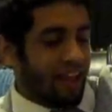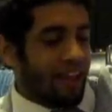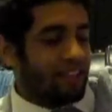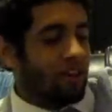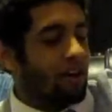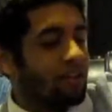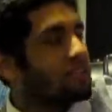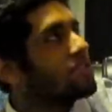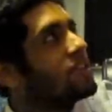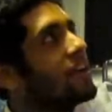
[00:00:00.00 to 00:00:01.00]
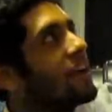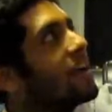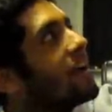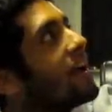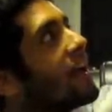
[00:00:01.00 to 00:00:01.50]
it's hard to see.
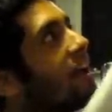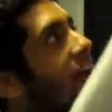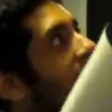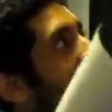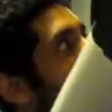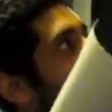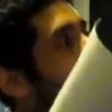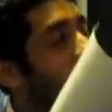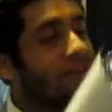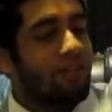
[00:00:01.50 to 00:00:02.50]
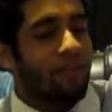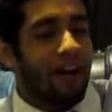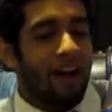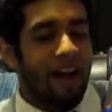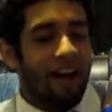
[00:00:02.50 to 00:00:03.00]
So
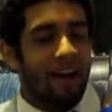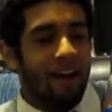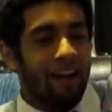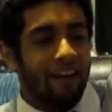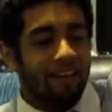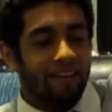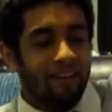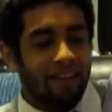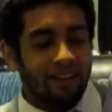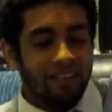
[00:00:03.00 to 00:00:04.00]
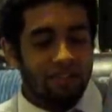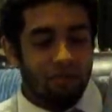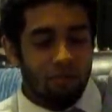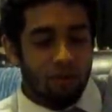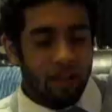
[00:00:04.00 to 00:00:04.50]
it's
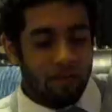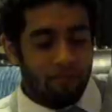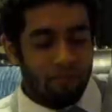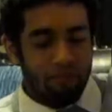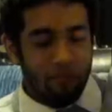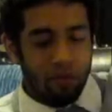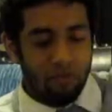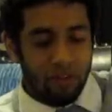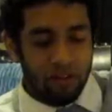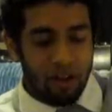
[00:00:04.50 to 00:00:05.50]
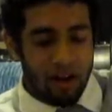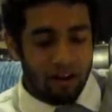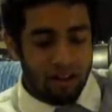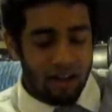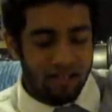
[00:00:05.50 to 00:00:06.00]
still really beautifully
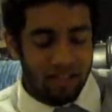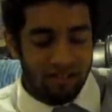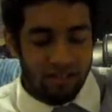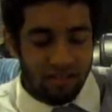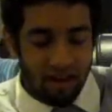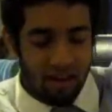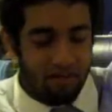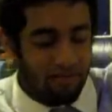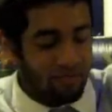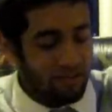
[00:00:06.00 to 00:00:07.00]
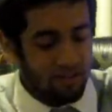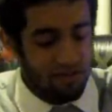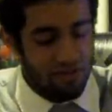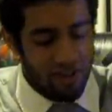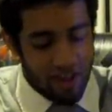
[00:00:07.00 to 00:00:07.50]
glossy and stuff.
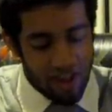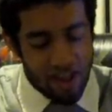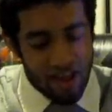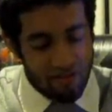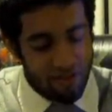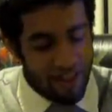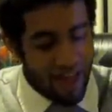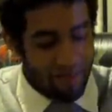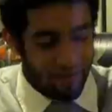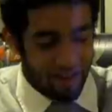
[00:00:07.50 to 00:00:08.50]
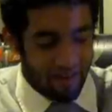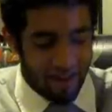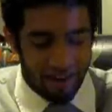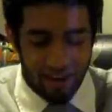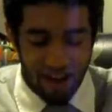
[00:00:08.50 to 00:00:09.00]
So I'm really happy that I
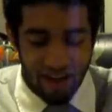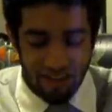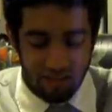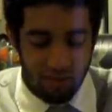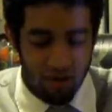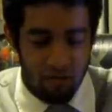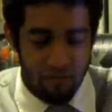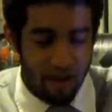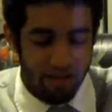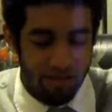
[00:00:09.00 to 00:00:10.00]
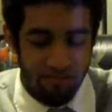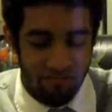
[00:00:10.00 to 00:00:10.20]
got it. It's one of her best